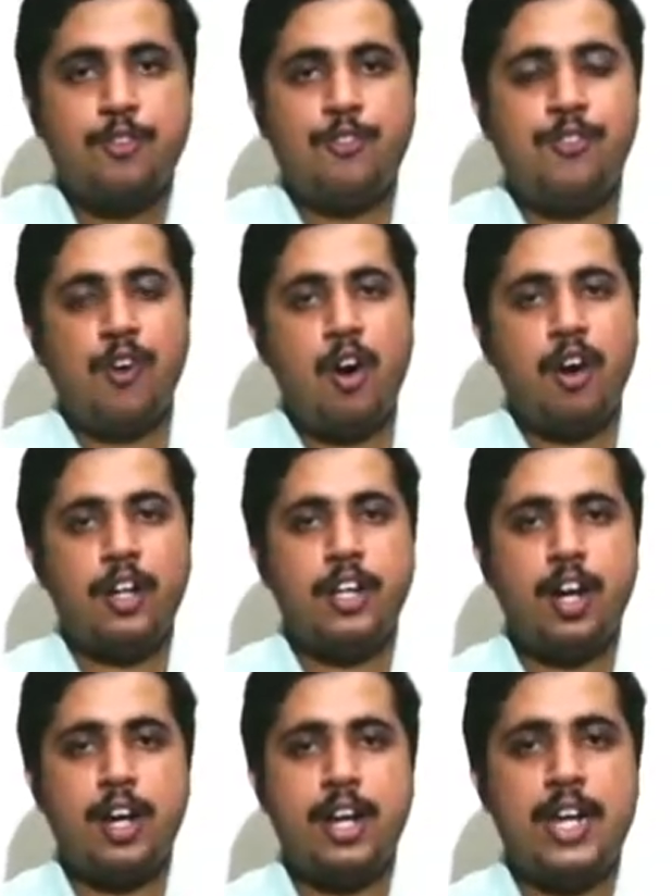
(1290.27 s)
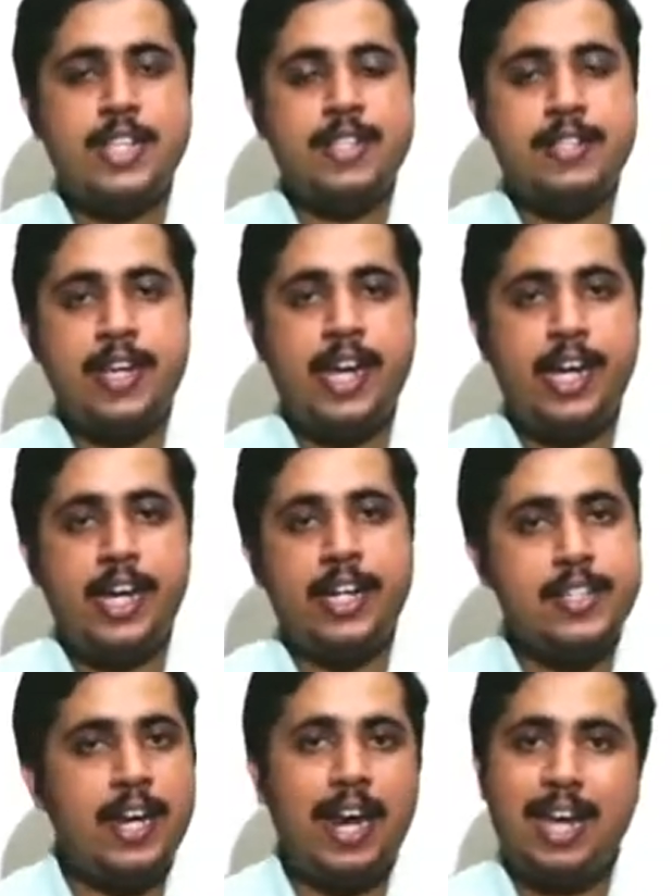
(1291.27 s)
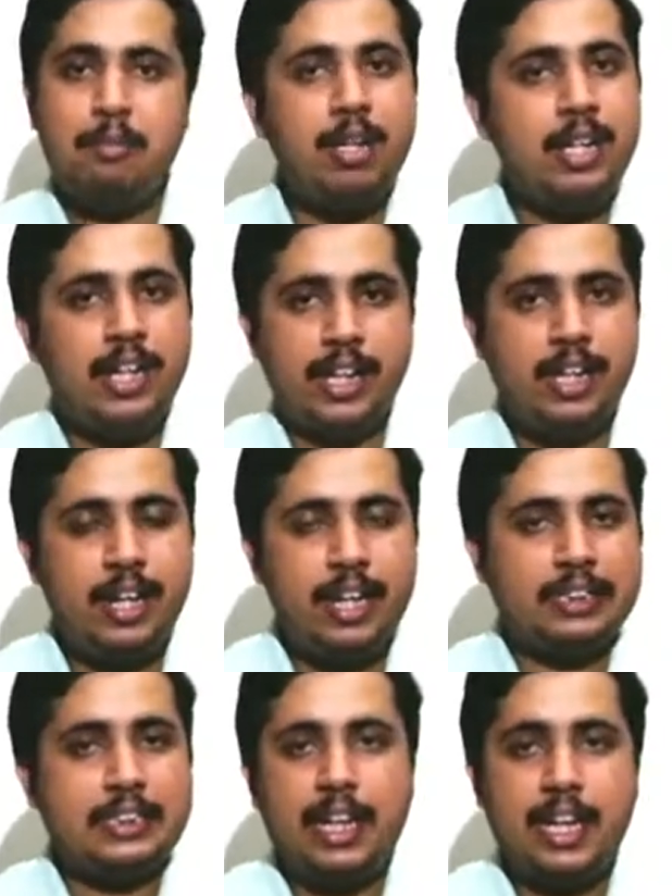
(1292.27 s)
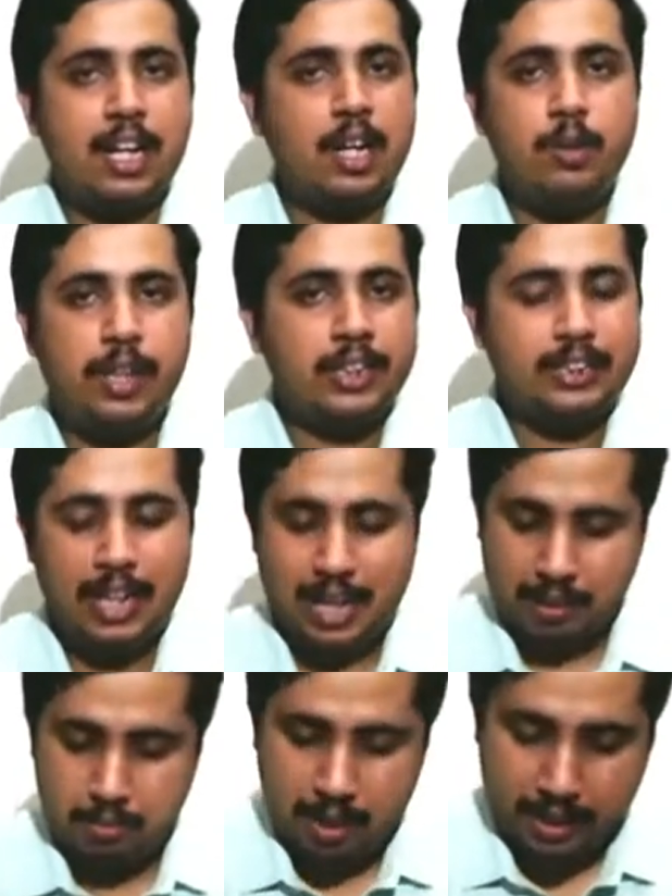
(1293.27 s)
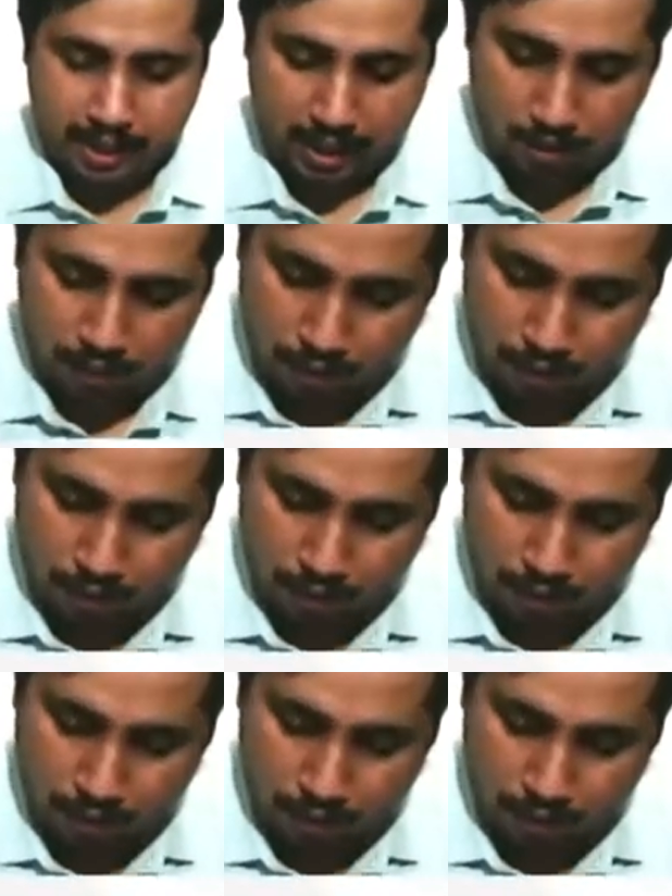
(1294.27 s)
For your lessee, it's a liability. Lesser account is a liability.